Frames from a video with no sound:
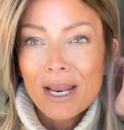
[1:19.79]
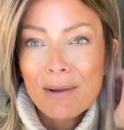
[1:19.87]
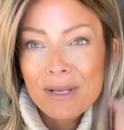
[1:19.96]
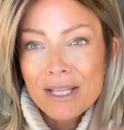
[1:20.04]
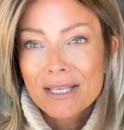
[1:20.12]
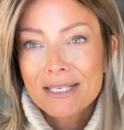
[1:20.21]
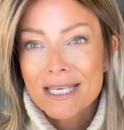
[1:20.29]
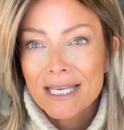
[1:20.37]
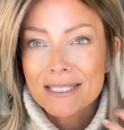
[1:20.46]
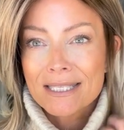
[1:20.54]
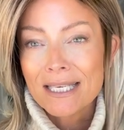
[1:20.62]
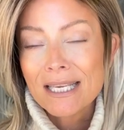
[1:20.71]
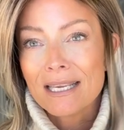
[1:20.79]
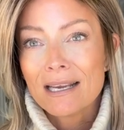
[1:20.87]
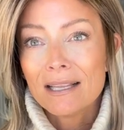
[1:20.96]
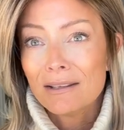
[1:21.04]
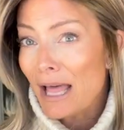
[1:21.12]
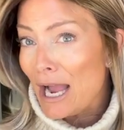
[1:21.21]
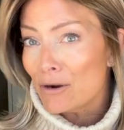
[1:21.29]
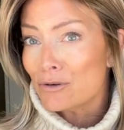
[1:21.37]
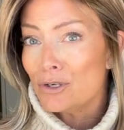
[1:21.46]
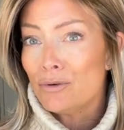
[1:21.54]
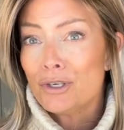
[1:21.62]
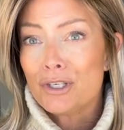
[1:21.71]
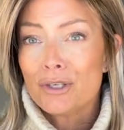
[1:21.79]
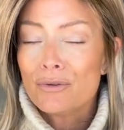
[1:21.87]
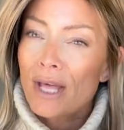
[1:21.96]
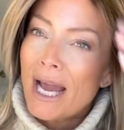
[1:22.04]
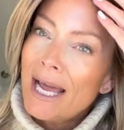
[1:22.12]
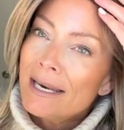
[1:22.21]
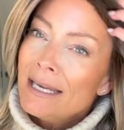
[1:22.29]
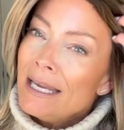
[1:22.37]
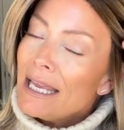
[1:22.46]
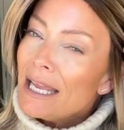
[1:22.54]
I mean, the density allows you to do that.